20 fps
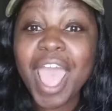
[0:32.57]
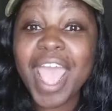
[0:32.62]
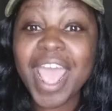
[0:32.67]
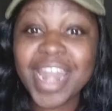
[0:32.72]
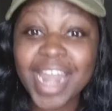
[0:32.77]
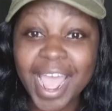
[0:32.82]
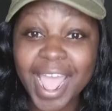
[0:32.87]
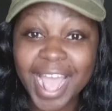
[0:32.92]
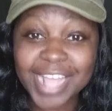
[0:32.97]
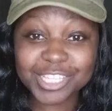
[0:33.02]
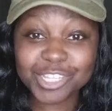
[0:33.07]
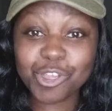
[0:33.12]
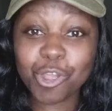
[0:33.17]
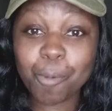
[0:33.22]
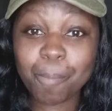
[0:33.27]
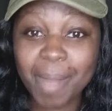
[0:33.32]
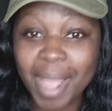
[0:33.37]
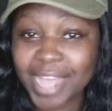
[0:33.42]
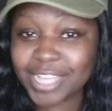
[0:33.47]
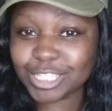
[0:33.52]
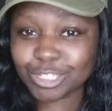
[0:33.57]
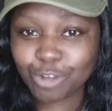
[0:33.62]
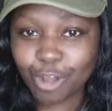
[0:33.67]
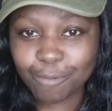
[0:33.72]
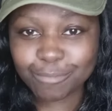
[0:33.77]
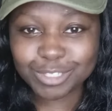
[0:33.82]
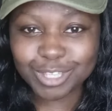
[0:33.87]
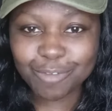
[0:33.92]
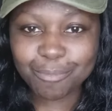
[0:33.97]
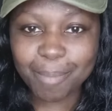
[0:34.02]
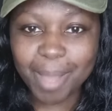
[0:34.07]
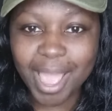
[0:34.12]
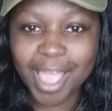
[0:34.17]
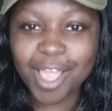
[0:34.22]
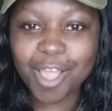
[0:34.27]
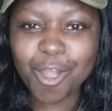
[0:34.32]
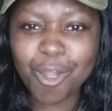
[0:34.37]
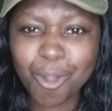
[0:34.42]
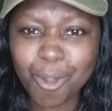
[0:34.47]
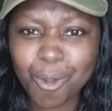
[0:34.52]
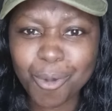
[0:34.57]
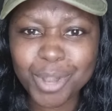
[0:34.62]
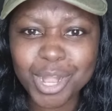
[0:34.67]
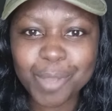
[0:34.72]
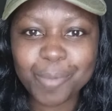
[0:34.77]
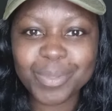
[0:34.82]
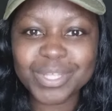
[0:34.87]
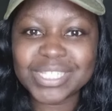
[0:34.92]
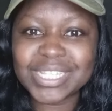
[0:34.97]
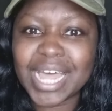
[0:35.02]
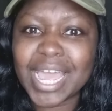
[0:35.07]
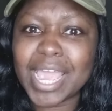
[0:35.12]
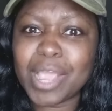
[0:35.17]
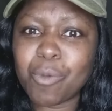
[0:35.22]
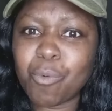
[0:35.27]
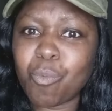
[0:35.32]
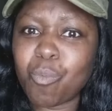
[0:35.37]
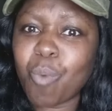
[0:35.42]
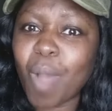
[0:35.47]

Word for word: and I had to go buy scrubs of my own, it was like,